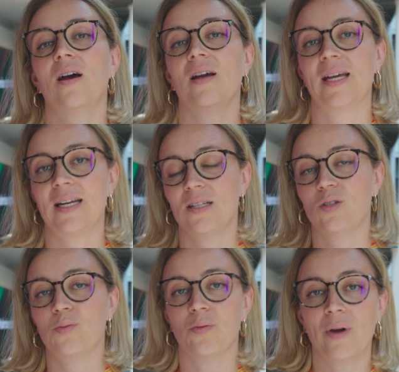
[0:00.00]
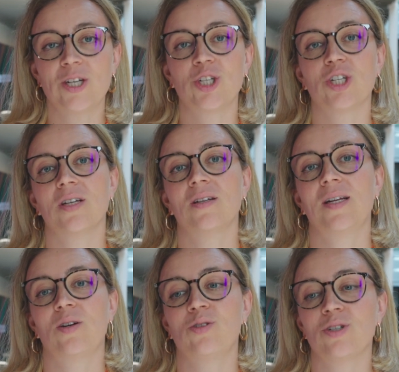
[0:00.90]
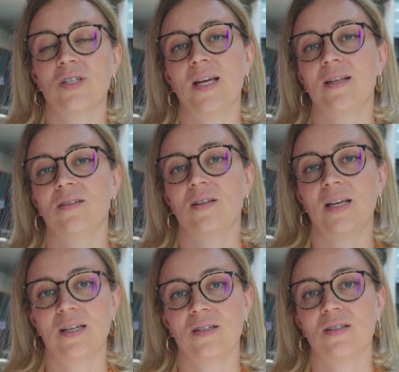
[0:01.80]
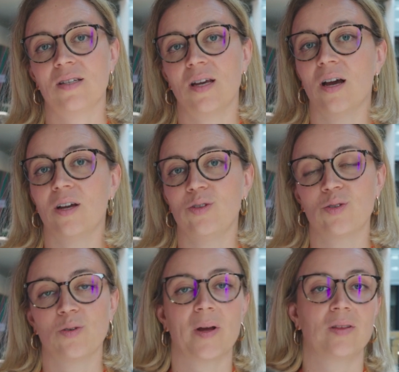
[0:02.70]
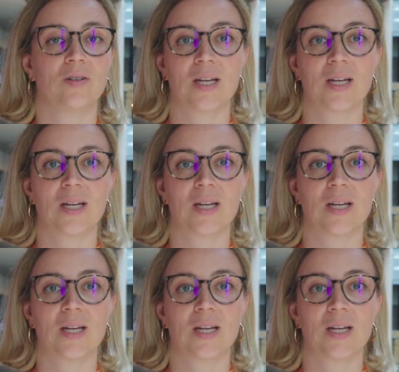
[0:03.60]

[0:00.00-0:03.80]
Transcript: Uh, get inspiration and understand the latest uh, news about the